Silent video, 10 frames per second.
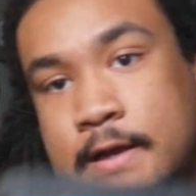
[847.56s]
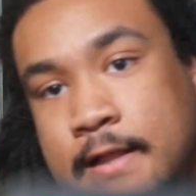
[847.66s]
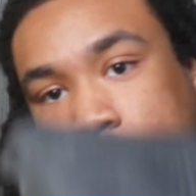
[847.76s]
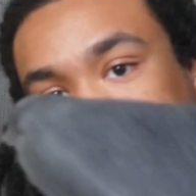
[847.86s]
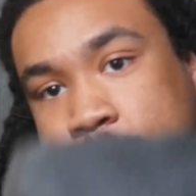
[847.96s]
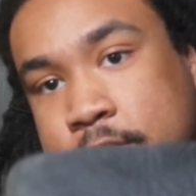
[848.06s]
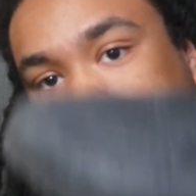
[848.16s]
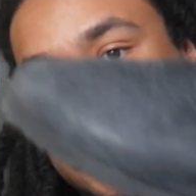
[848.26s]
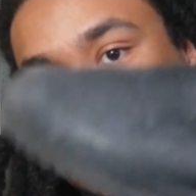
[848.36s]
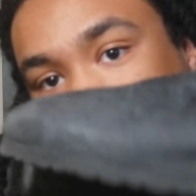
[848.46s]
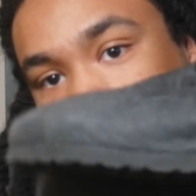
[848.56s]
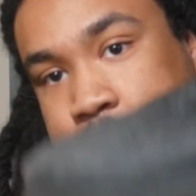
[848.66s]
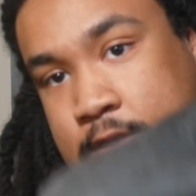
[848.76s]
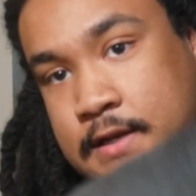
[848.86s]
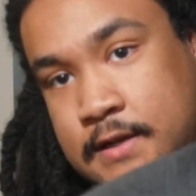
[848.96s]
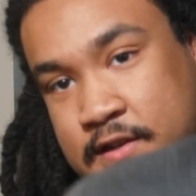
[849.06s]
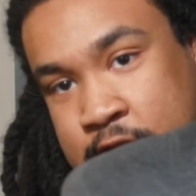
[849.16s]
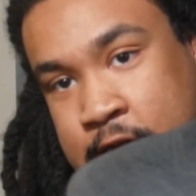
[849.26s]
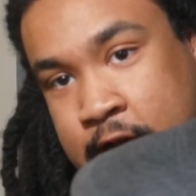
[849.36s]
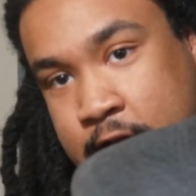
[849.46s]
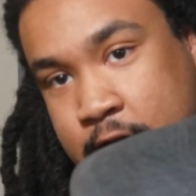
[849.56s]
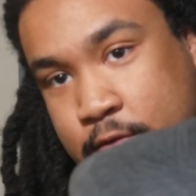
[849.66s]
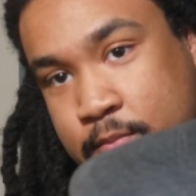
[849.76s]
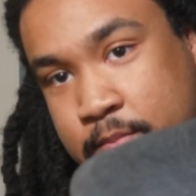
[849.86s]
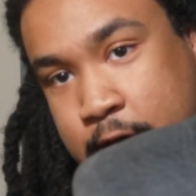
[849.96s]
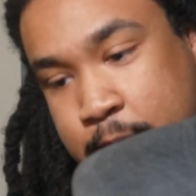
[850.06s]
I love these, and shout out my